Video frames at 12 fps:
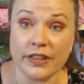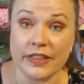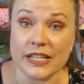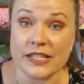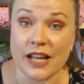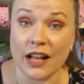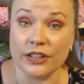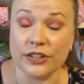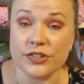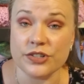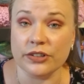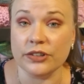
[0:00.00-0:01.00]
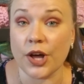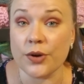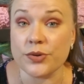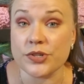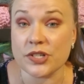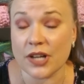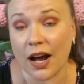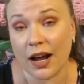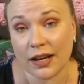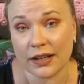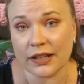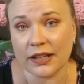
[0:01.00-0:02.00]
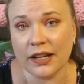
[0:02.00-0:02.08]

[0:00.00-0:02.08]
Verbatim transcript: of these colors are low stock,